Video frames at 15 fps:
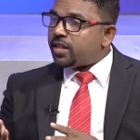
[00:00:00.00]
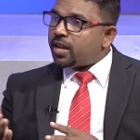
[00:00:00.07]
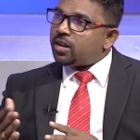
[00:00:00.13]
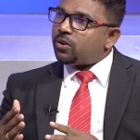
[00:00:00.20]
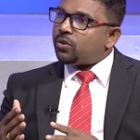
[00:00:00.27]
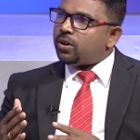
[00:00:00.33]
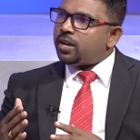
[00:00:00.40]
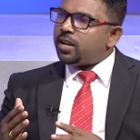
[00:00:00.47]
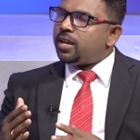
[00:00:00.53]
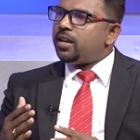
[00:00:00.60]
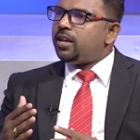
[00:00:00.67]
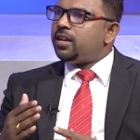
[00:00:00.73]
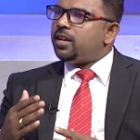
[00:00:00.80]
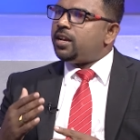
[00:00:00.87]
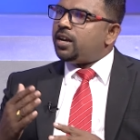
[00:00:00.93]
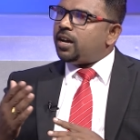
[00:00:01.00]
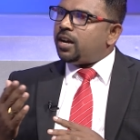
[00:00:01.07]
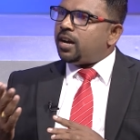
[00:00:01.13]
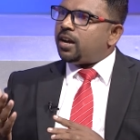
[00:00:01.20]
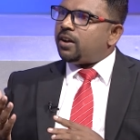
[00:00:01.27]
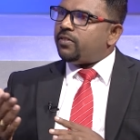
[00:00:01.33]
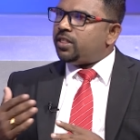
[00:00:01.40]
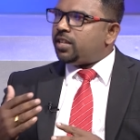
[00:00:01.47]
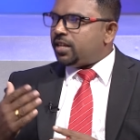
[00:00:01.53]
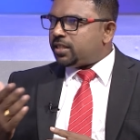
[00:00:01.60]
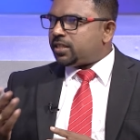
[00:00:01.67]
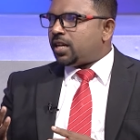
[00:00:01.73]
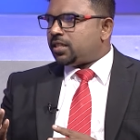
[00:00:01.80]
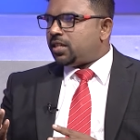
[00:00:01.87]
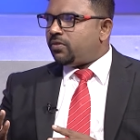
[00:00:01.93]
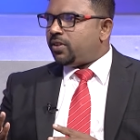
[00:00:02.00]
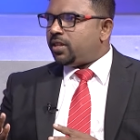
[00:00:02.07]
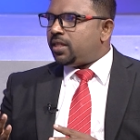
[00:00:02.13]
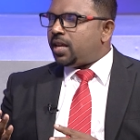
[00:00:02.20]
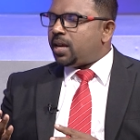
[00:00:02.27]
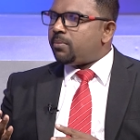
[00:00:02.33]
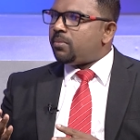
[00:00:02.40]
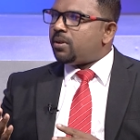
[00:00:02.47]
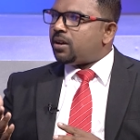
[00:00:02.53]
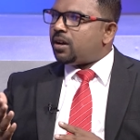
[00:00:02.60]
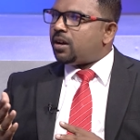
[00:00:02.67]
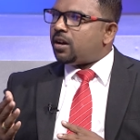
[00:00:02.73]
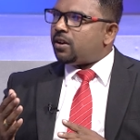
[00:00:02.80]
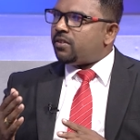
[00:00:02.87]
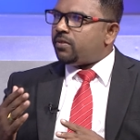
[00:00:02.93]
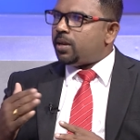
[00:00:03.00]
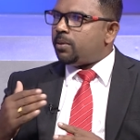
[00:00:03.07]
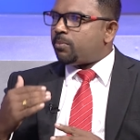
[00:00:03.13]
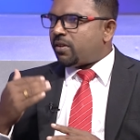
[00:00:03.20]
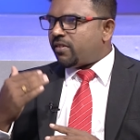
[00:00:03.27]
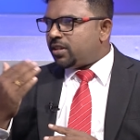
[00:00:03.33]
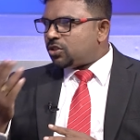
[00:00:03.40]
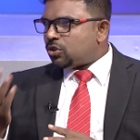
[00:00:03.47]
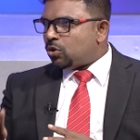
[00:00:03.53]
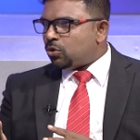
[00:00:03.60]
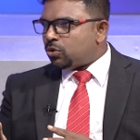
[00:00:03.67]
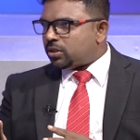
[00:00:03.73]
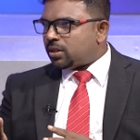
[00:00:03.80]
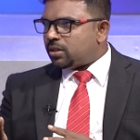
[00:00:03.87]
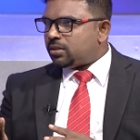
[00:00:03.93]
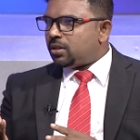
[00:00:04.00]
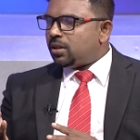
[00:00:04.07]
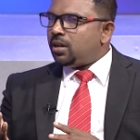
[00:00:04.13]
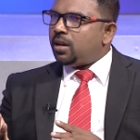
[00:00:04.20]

that only. Uh, with the discussion with them, uh, we provide solutions.